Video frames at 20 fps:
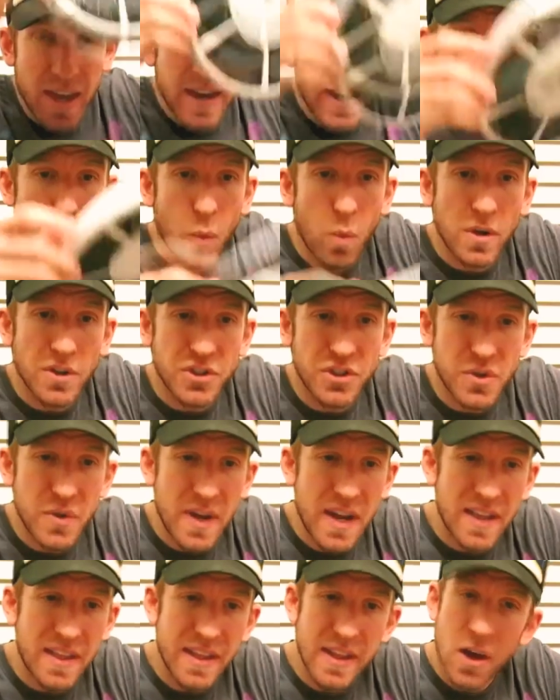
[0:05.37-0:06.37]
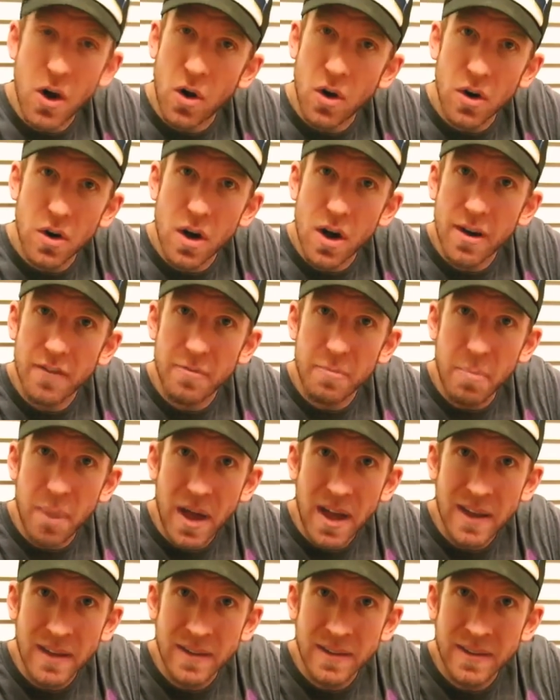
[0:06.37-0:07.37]
Now, once you hit the on and off
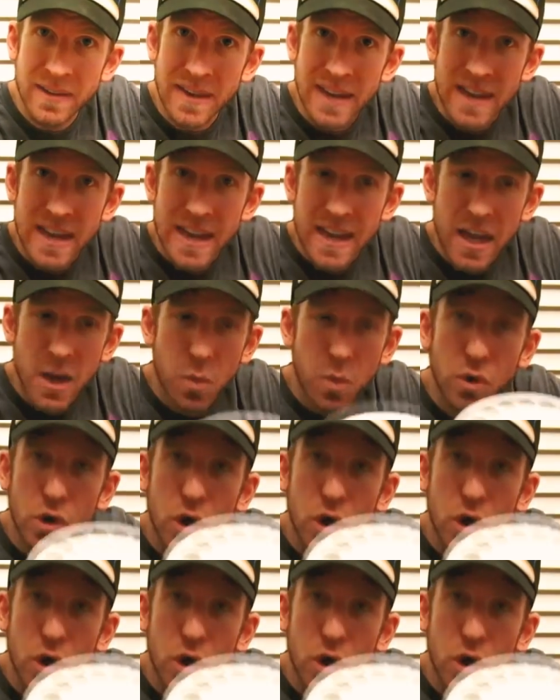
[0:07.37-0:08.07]
button, it